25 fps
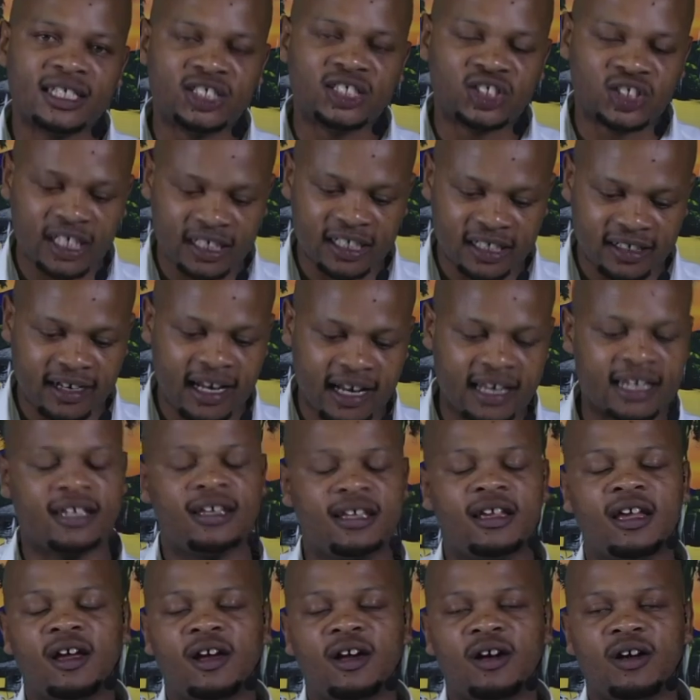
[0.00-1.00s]
generally
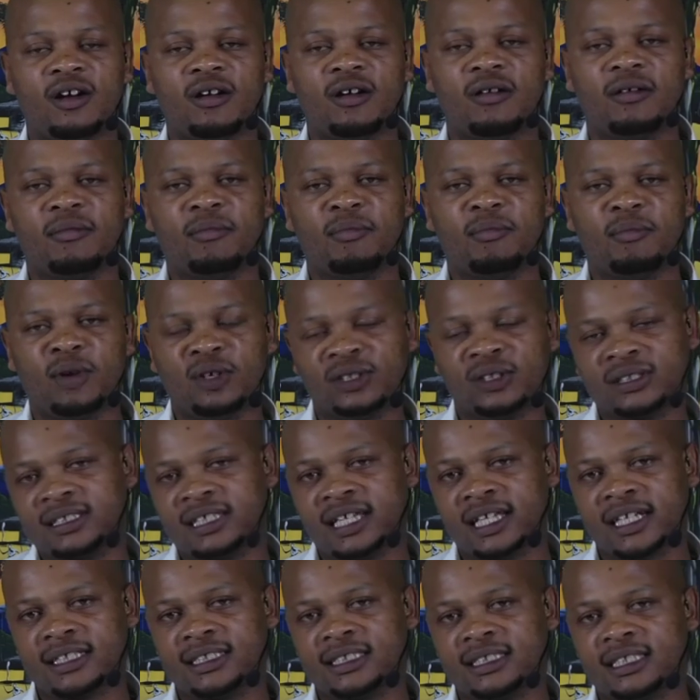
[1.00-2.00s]
most
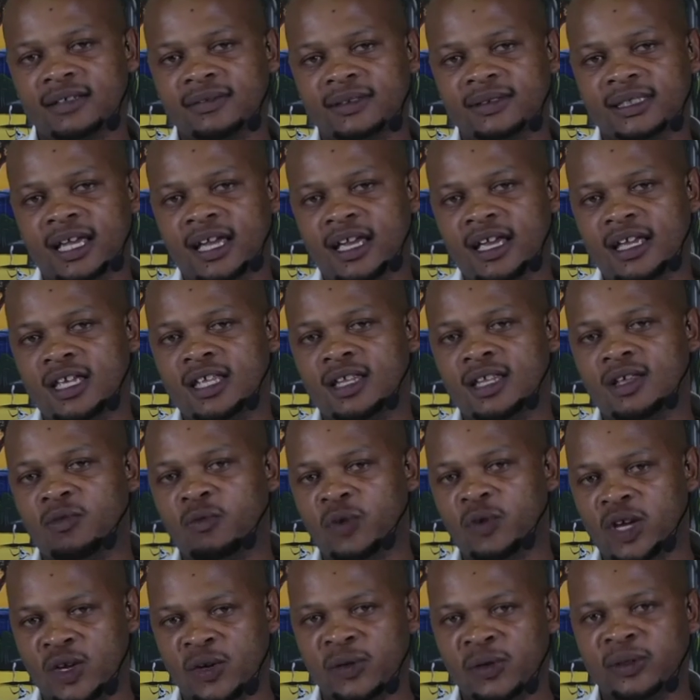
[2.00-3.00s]
narratives
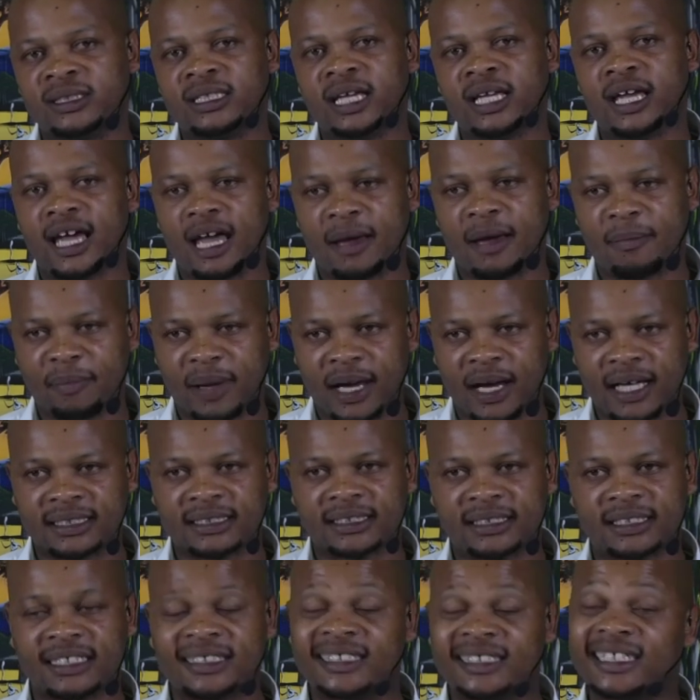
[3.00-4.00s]
we use
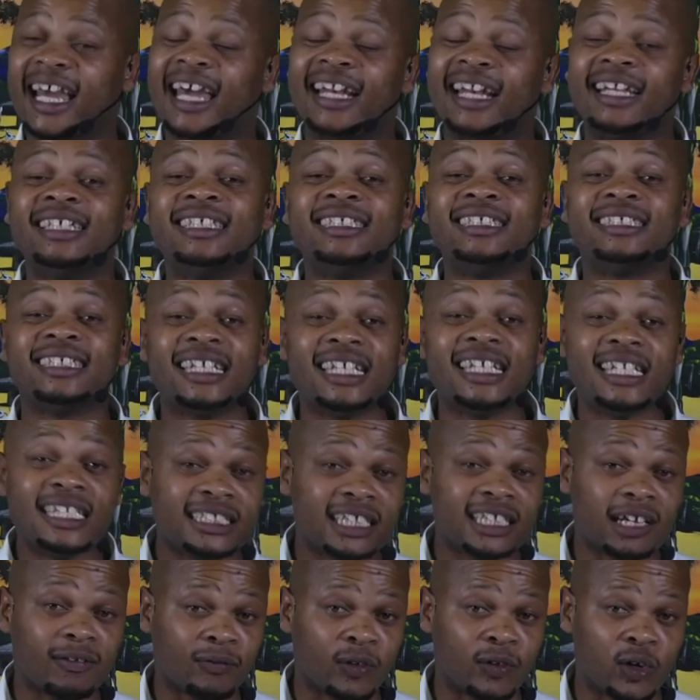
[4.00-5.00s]
past tense, and it is
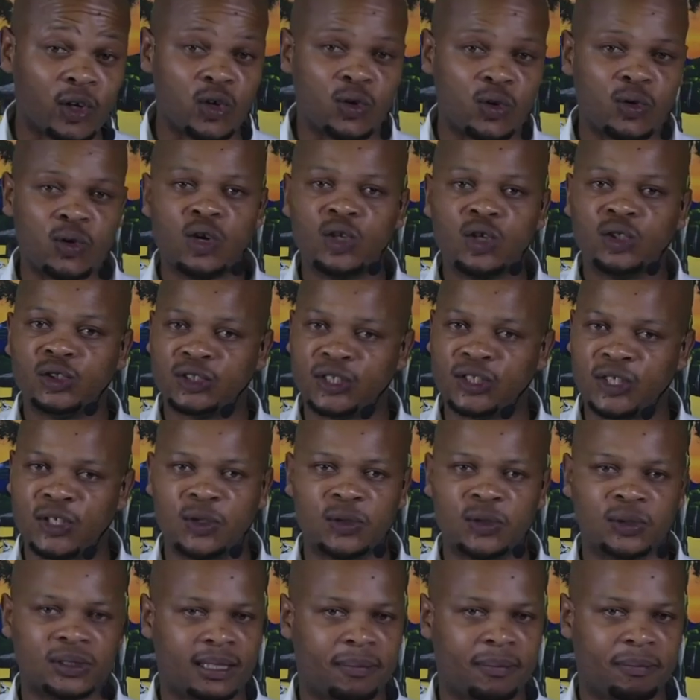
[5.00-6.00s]
easier for you to
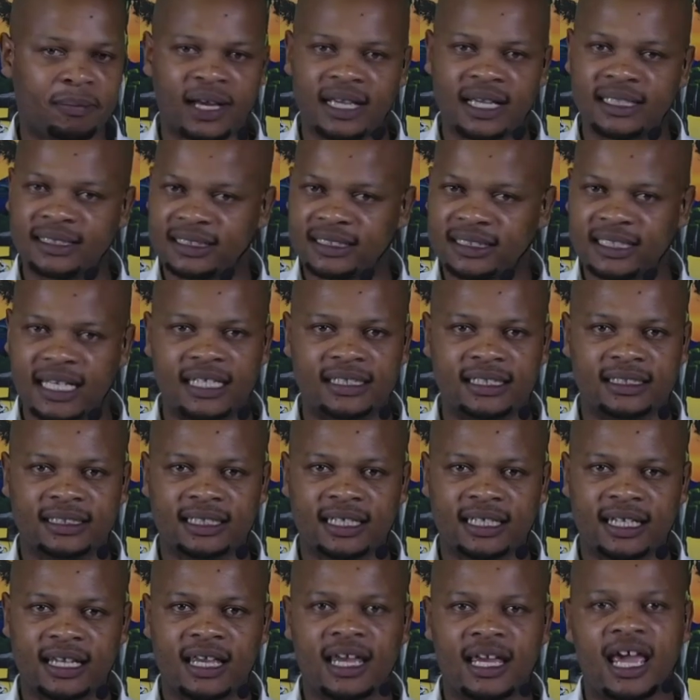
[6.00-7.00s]
use the past tense,
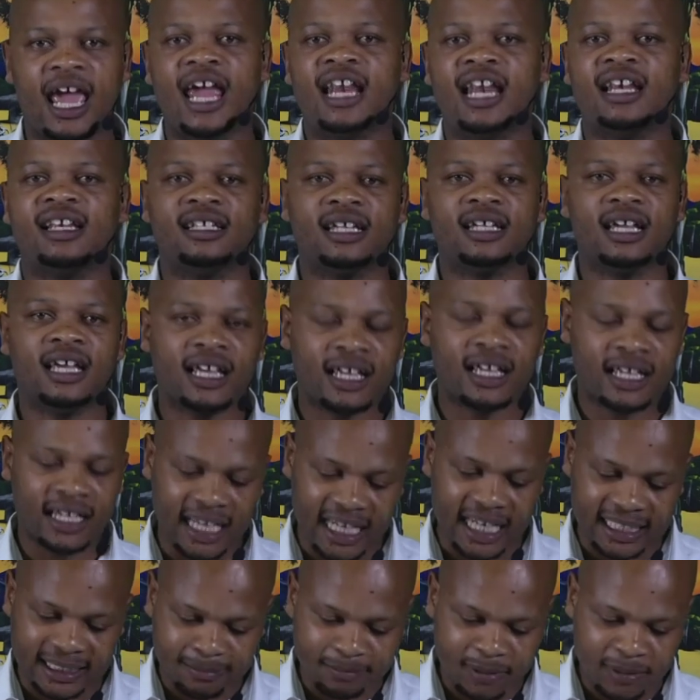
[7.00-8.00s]
and
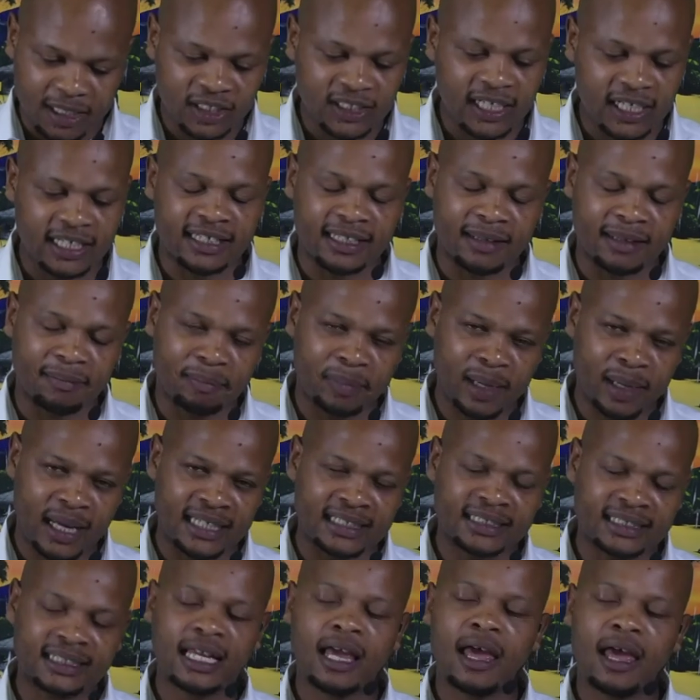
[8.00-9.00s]
especially the
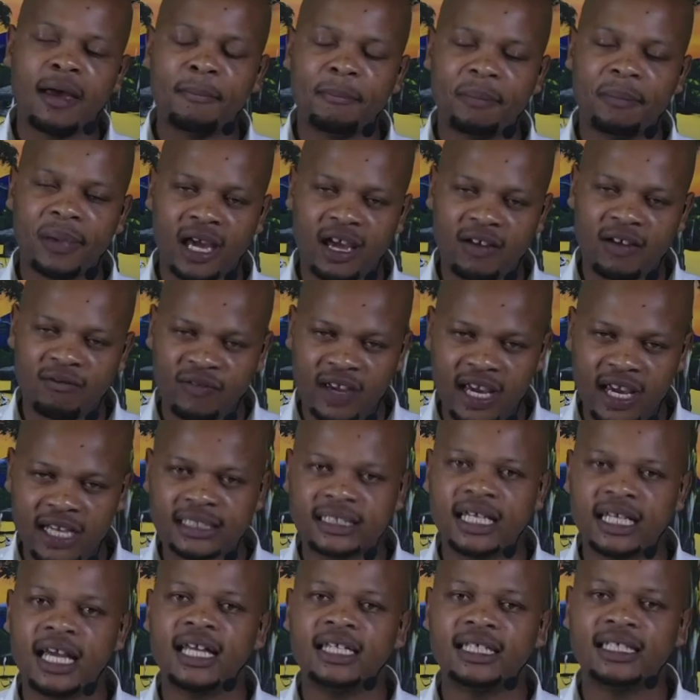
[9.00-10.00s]
past
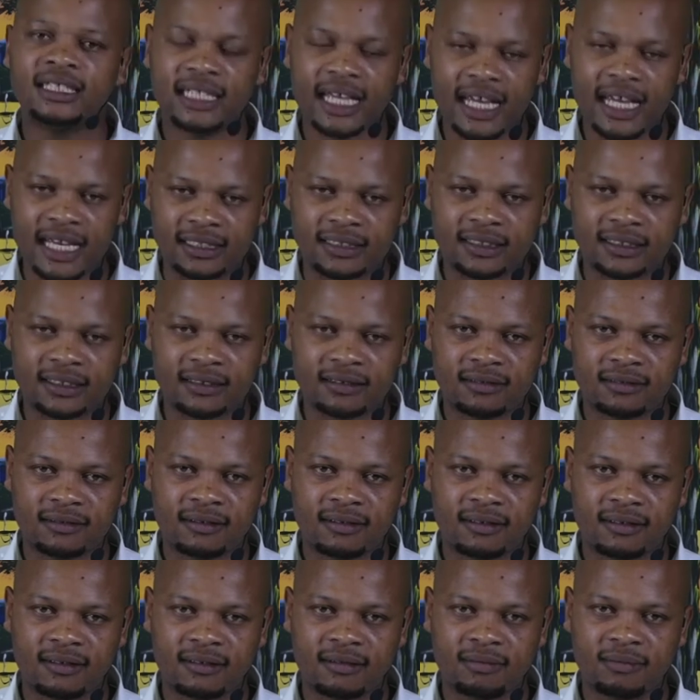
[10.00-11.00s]
perfect tense,
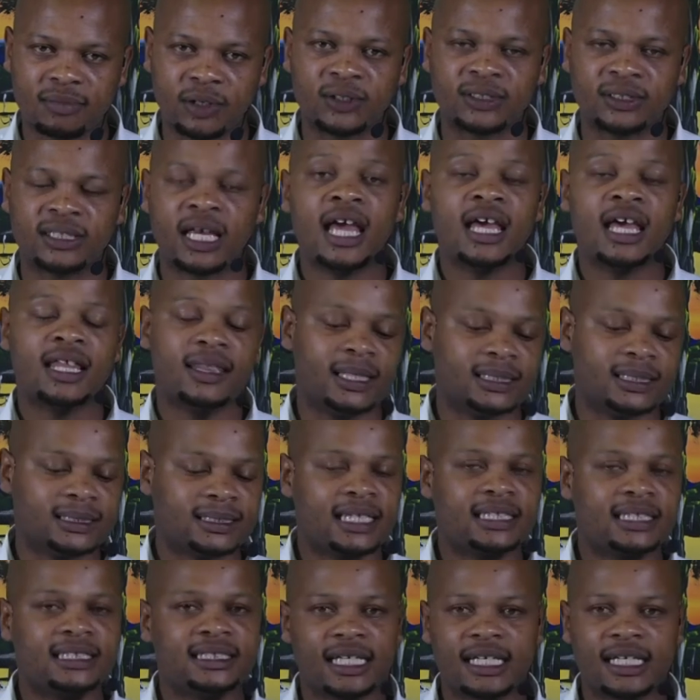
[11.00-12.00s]
because there's
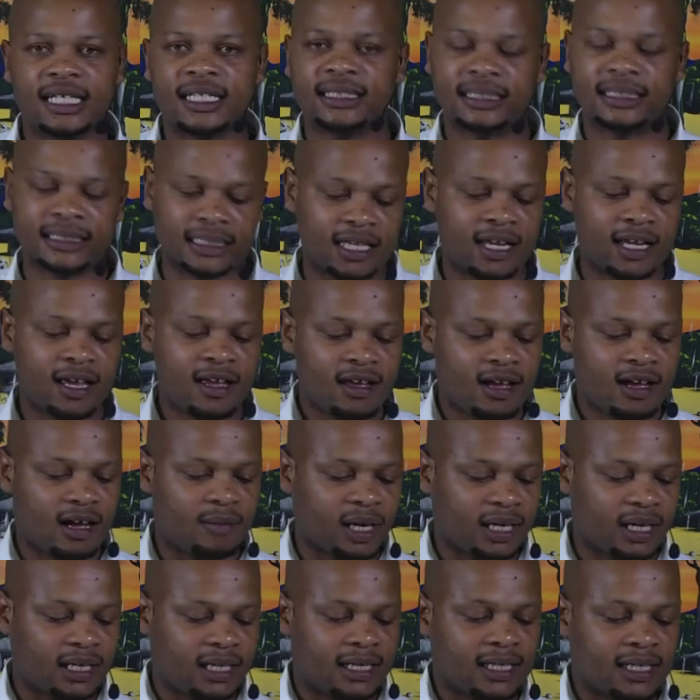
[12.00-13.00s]
that tendency
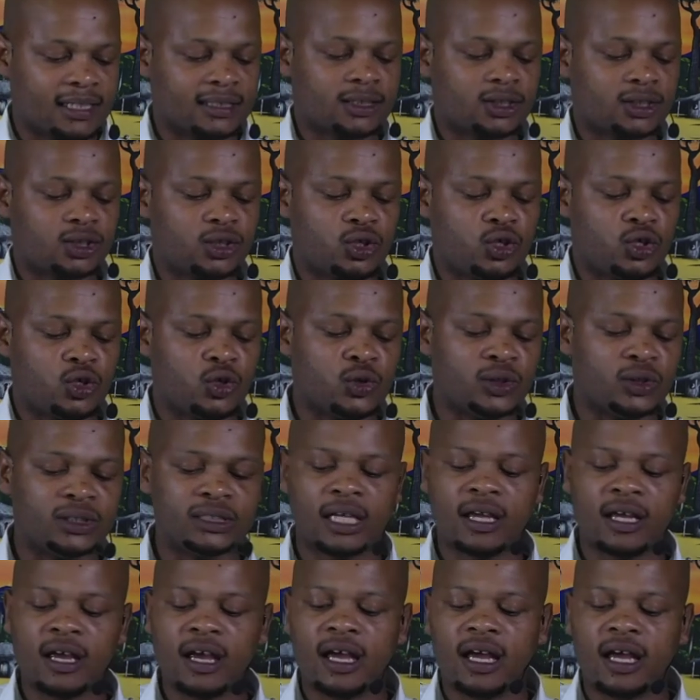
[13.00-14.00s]
among learners to use,
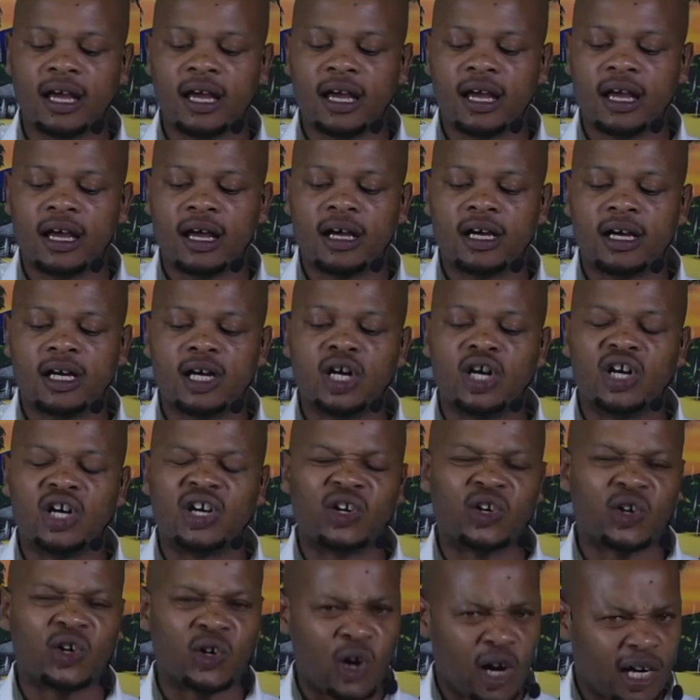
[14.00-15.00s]

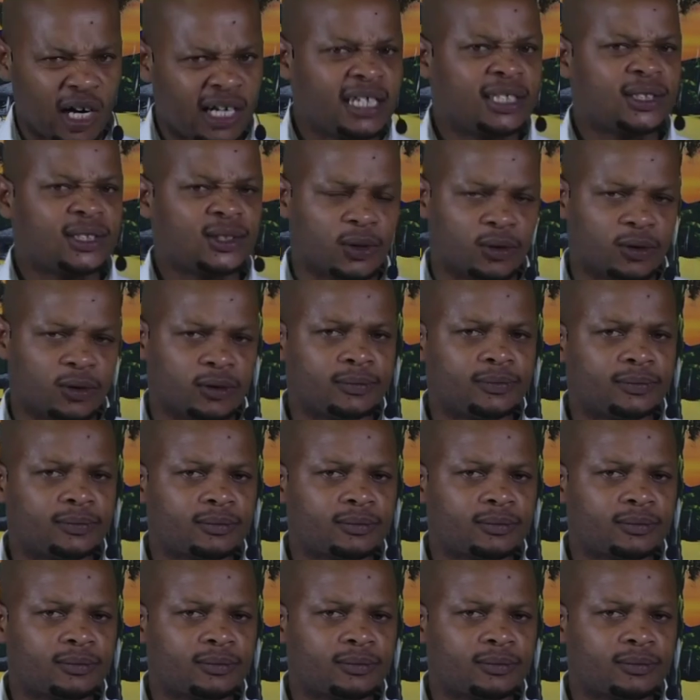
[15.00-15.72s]
wrongly so,